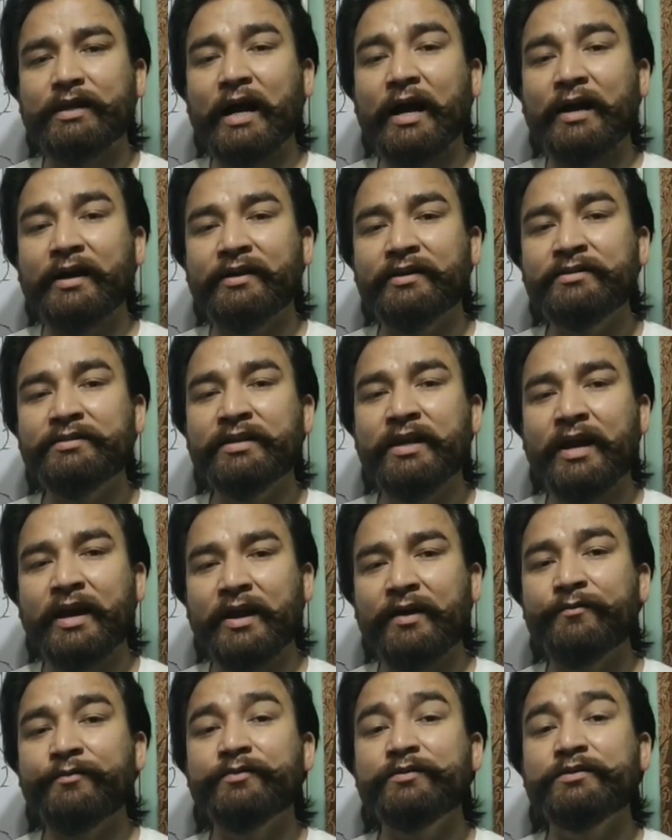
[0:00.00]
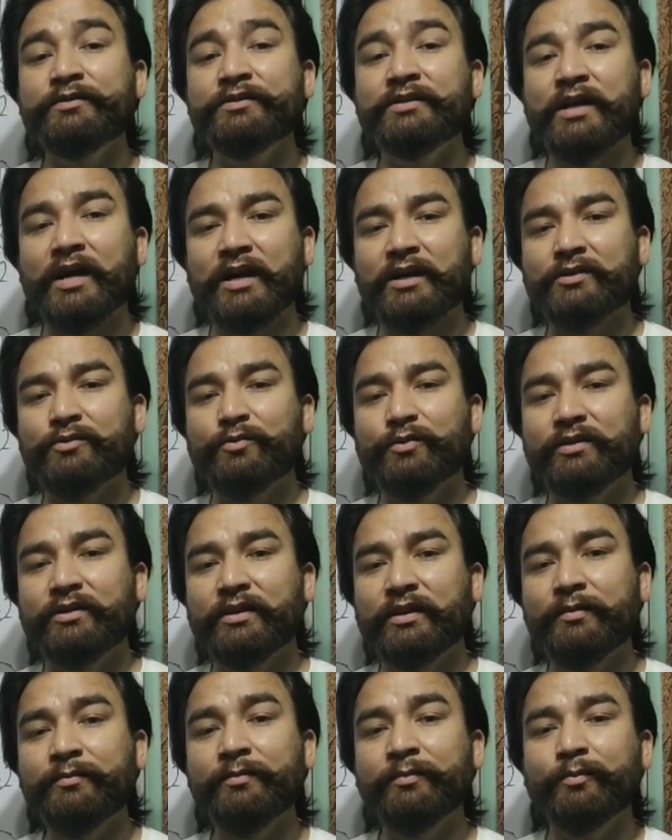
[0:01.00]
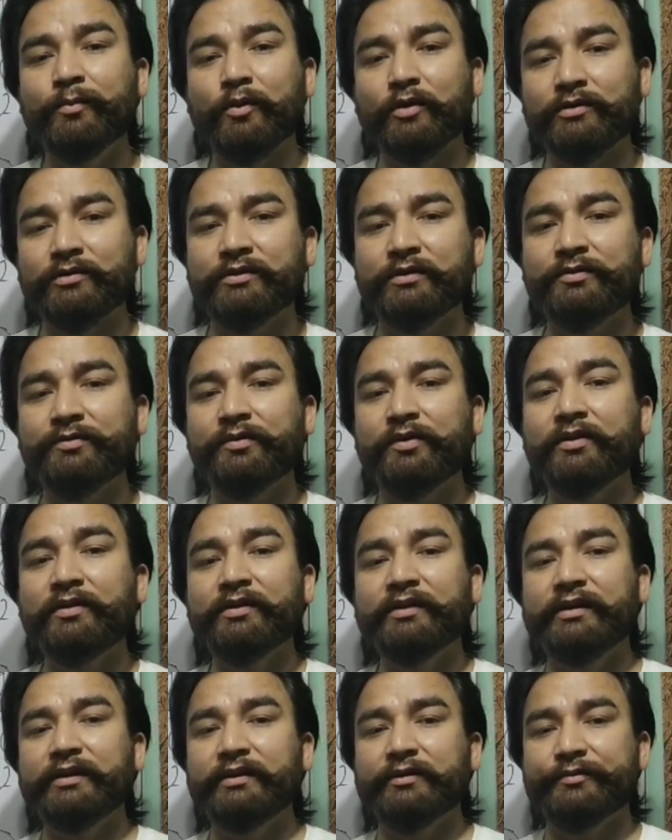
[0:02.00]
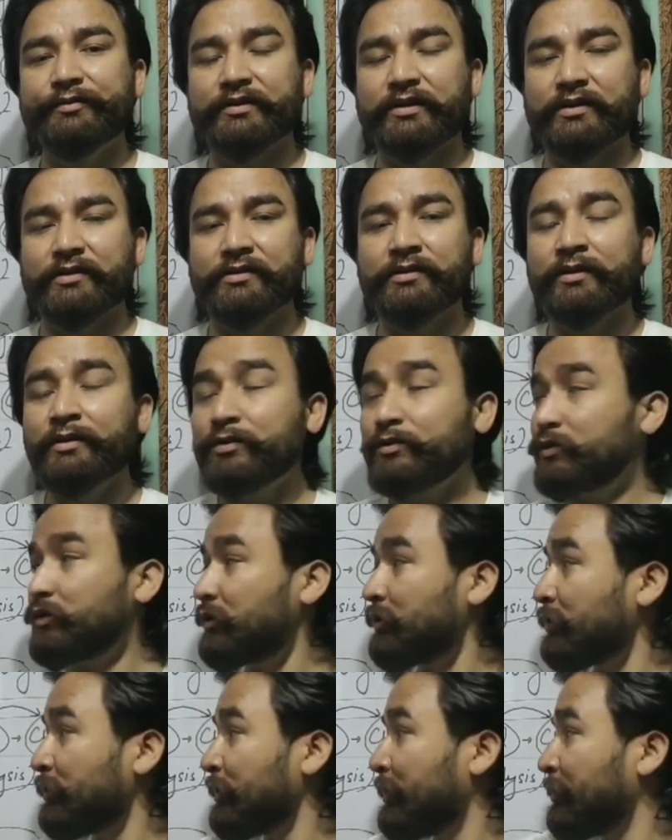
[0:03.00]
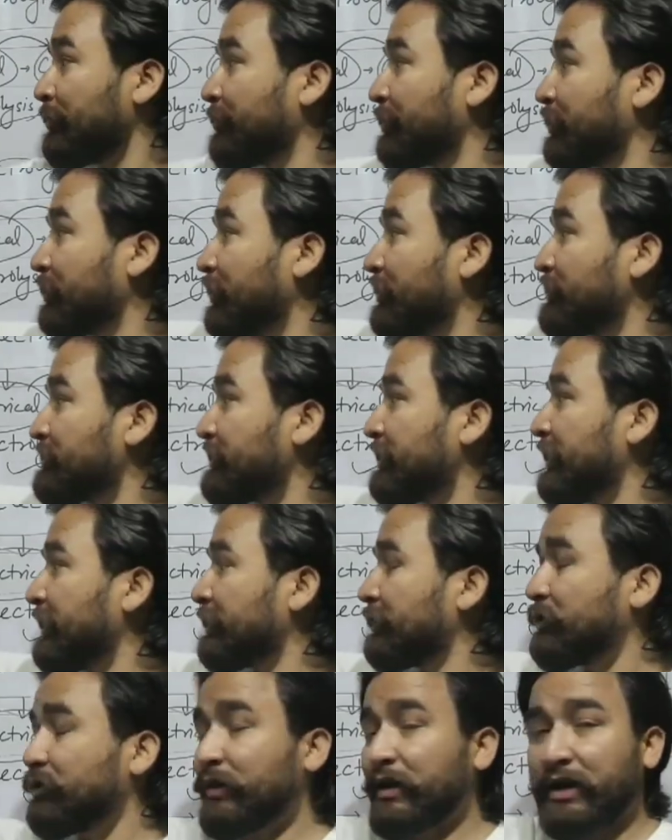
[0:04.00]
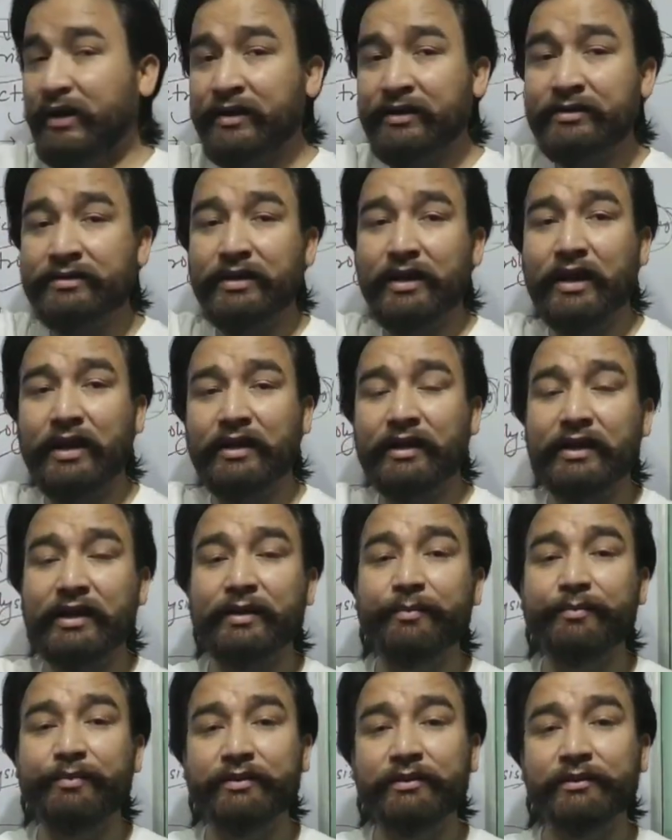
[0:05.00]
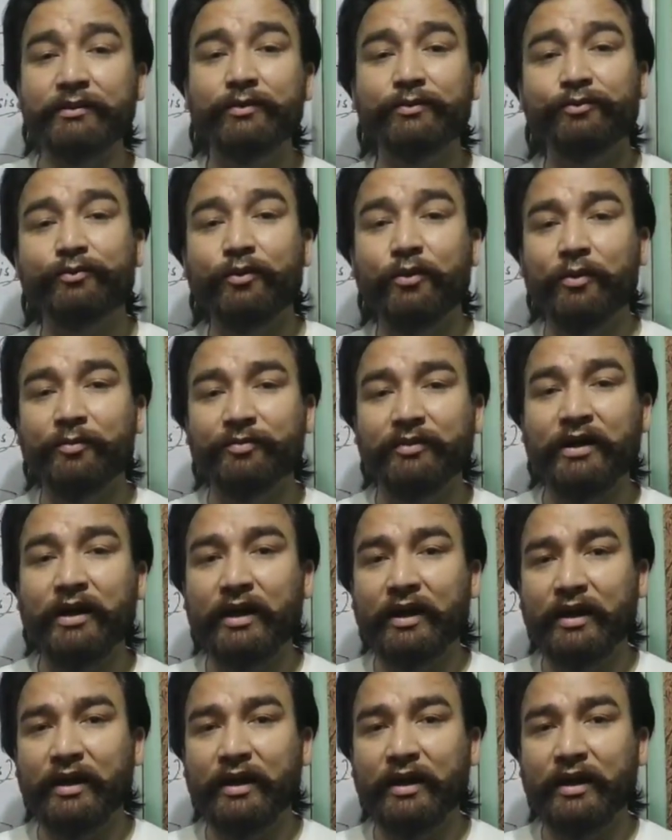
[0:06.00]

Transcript: ions have charge with them, positive or negative charge. So because electrolytes are able to form the